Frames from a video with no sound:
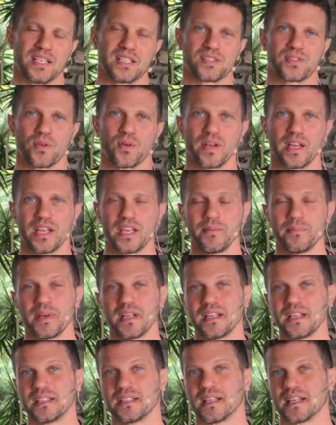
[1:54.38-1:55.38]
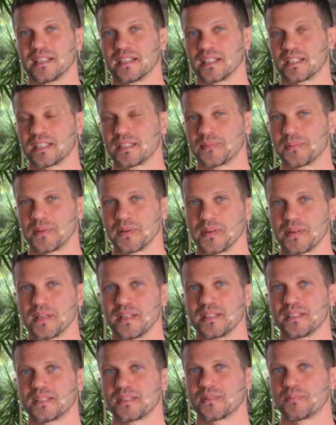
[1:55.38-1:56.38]
So anybody that
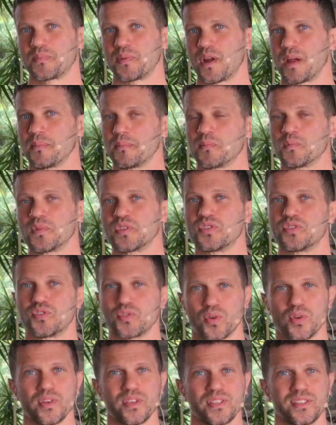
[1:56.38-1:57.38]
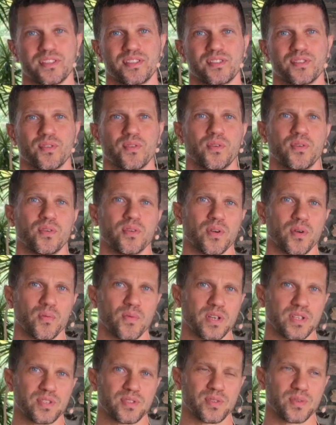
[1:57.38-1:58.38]
experienced problem with joints or
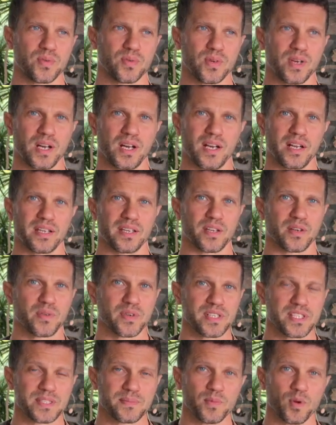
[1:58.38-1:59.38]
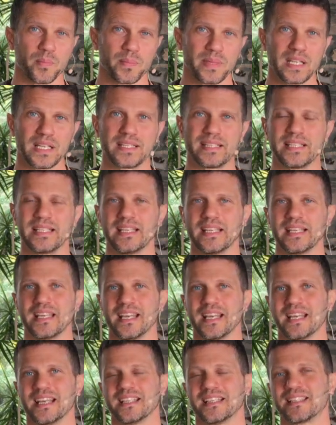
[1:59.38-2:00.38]
want to increase mobility,
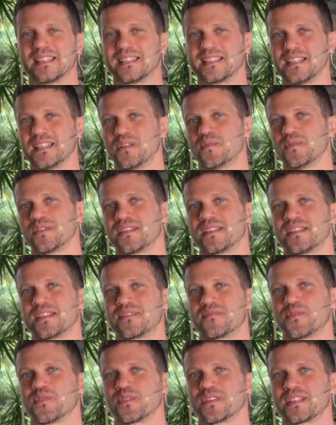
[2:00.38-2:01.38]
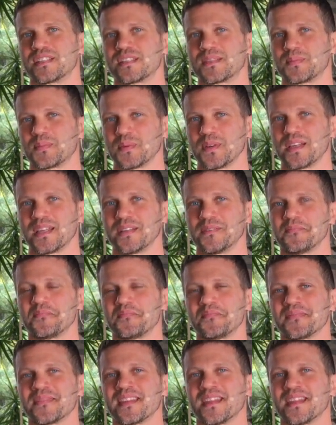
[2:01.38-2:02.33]
the sequences for the spring